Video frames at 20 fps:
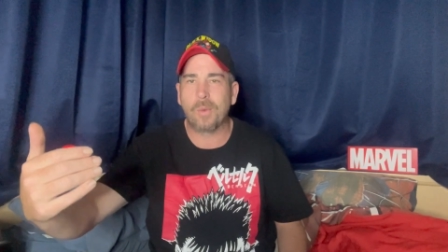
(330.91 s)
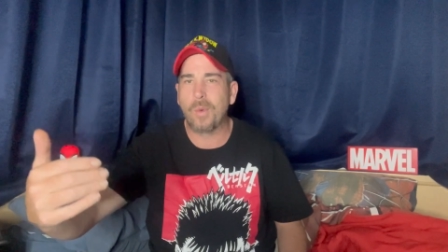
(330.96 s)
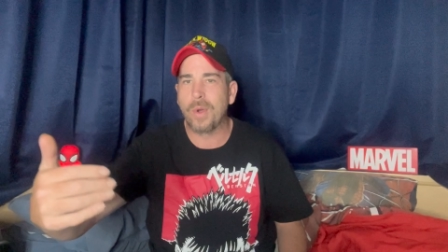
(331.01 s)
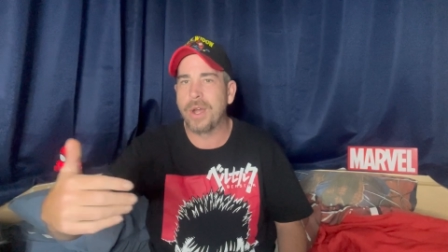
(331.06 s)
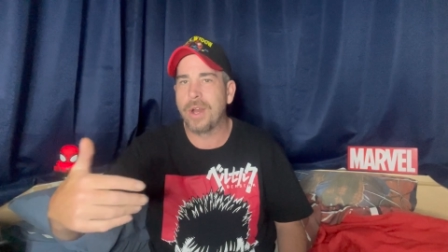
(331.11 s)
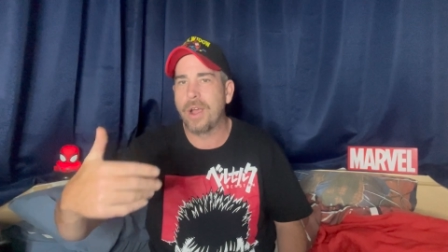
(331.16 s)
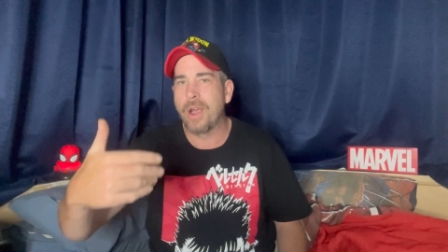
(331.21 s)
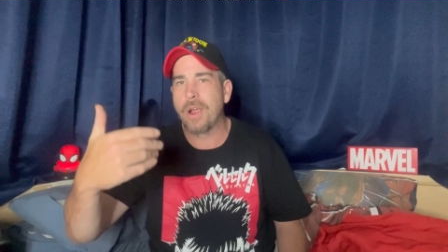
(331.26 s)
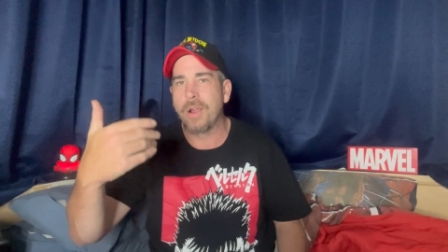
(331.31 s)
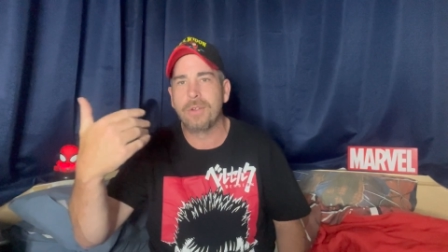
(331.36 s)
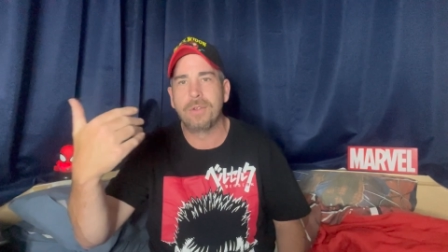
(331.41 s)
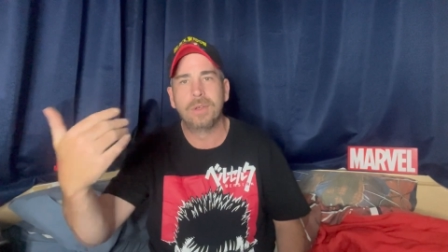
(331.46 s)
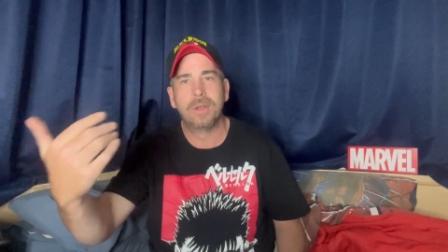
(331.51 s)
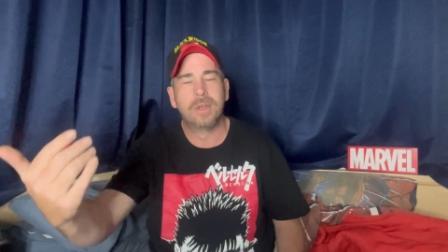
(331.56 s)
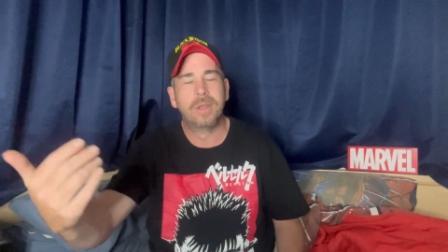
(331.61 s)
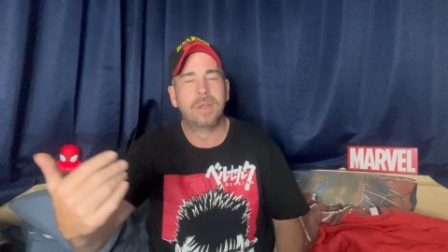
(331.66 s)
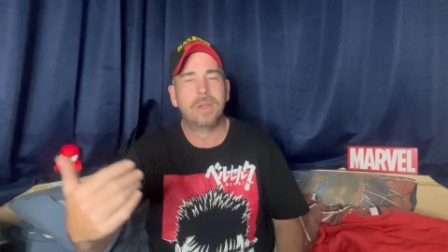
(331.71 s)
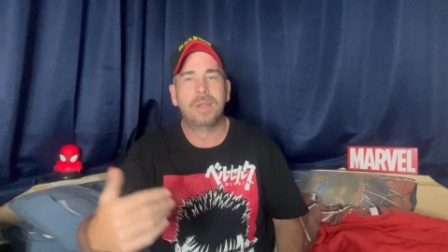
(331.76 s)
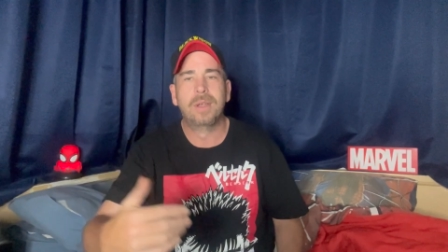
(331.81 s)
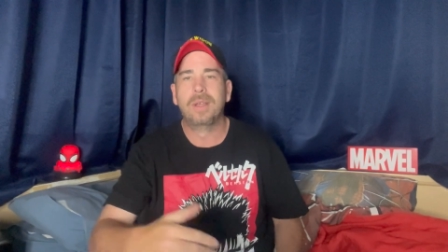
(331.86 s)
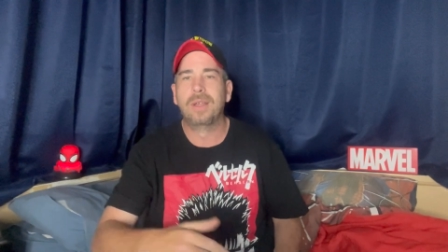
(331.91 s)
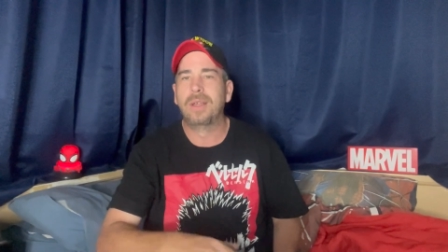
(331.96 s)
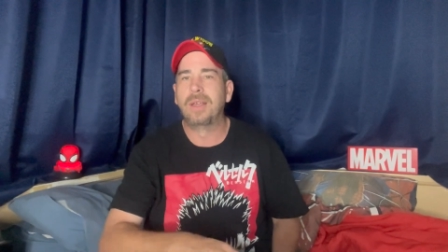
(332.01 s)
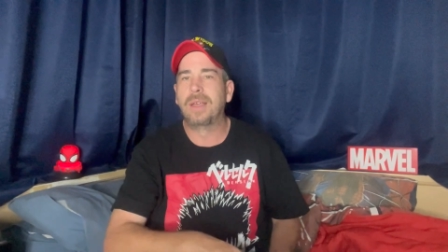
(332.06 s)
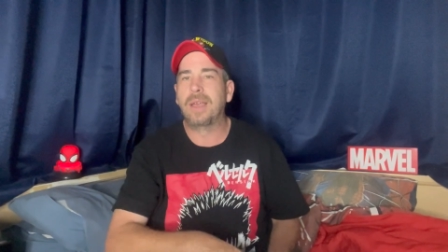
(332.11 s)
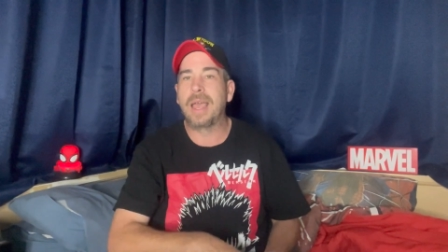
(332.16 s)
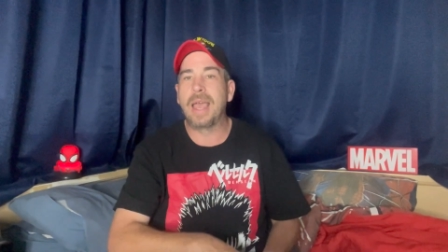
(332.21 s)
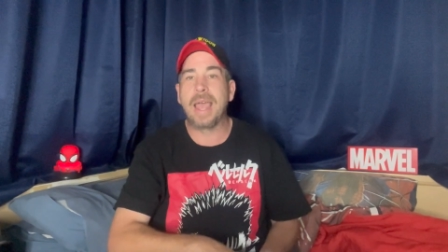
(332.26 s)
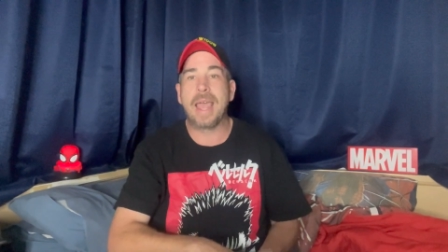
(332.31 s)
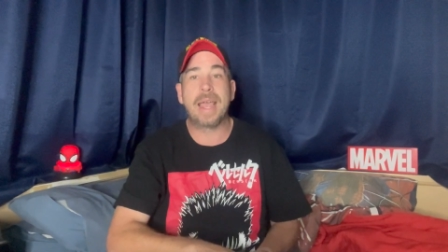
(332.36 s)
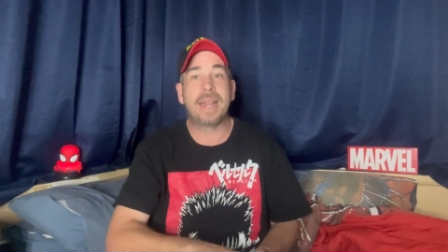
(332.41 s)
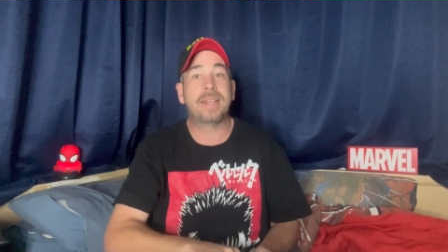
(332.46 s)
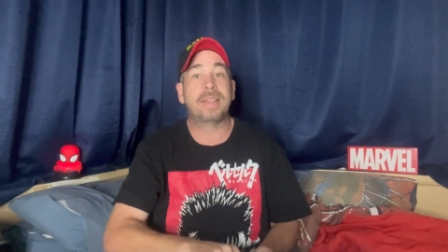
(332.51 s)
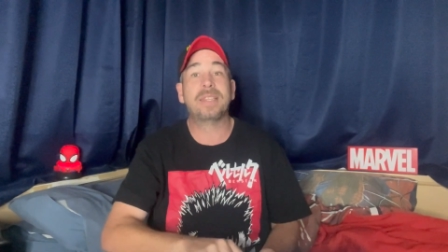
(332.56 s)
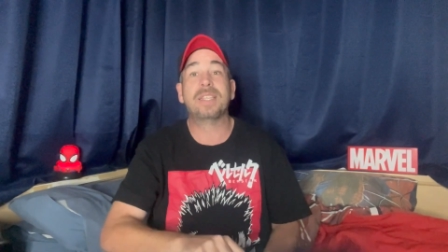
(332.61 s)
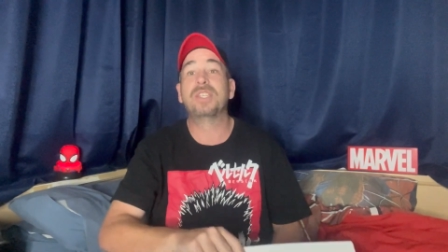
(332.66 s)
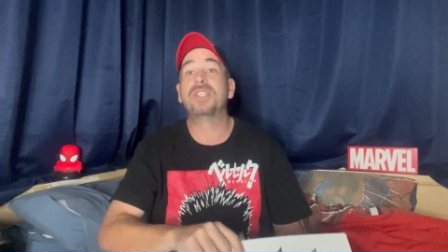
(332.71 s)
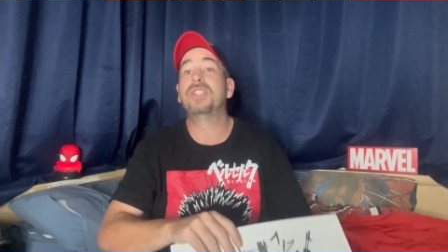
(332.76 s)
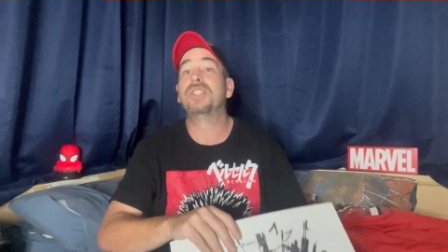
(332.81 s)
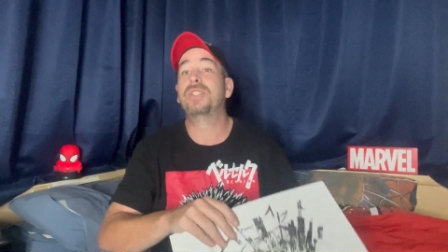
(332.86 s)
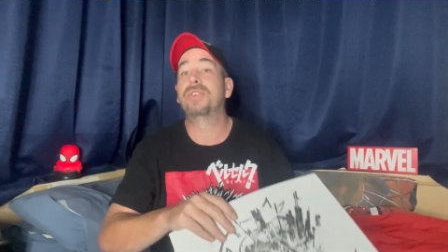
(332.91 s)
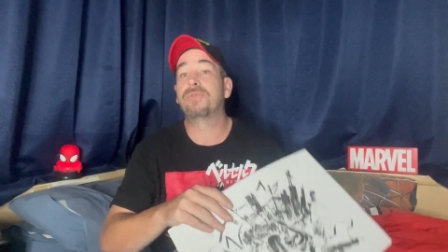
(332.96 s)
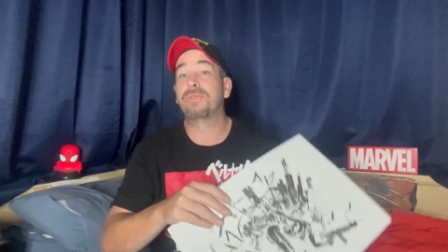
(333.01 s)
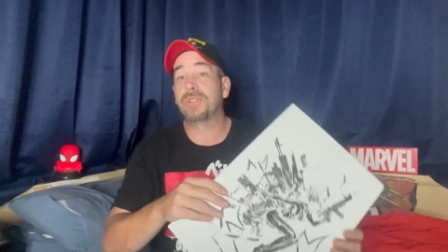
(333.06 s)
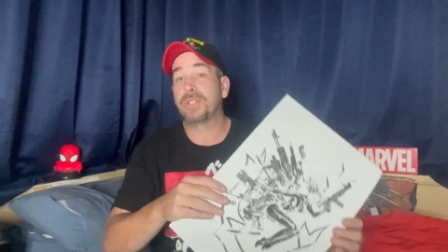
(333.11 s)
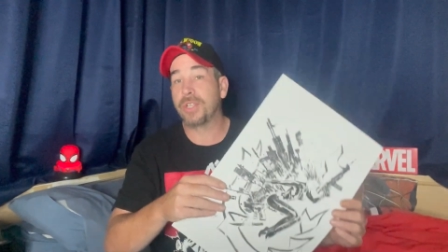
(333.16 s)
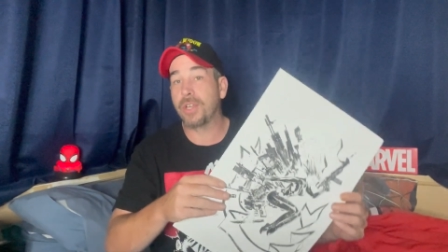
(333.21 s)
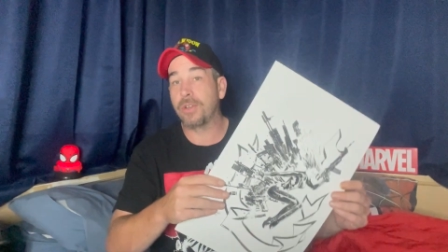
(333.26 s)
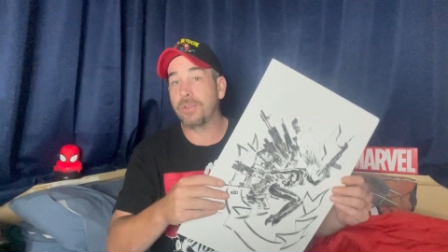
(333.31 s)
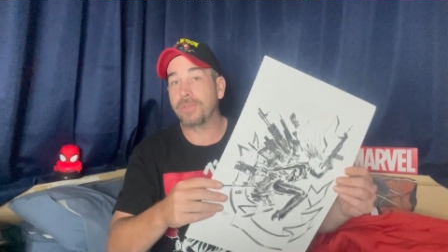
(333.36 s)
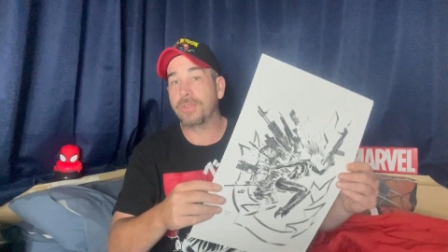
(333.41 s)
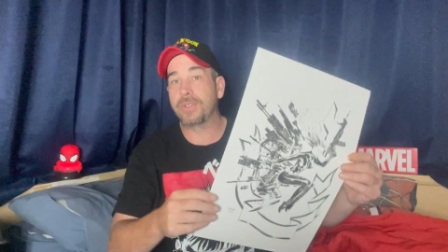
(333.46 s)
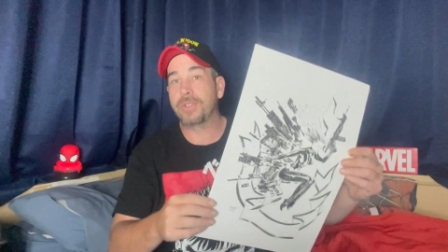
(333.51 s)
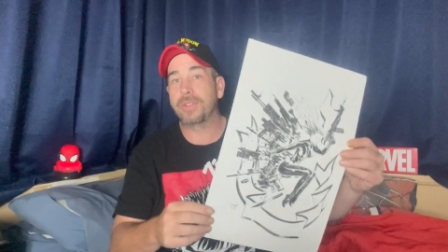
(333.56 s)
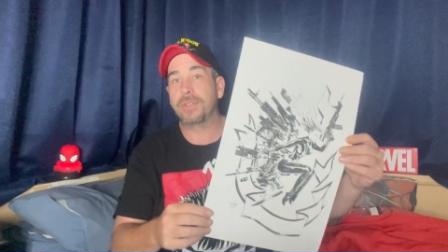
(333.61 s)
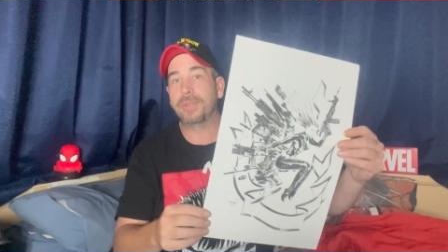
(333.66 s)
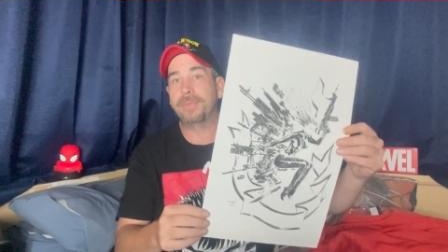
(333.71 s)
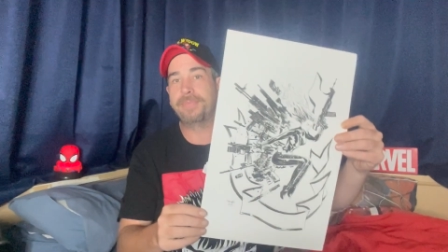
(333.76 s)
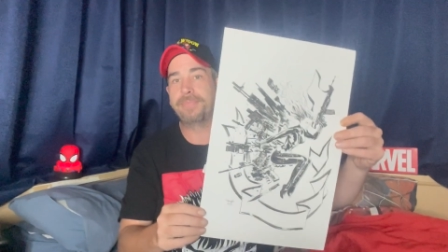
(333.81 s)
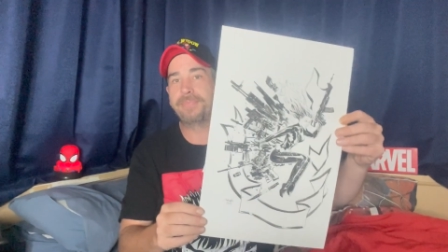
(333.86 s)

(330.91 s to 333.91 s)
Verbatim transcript: Widow. And this is the results.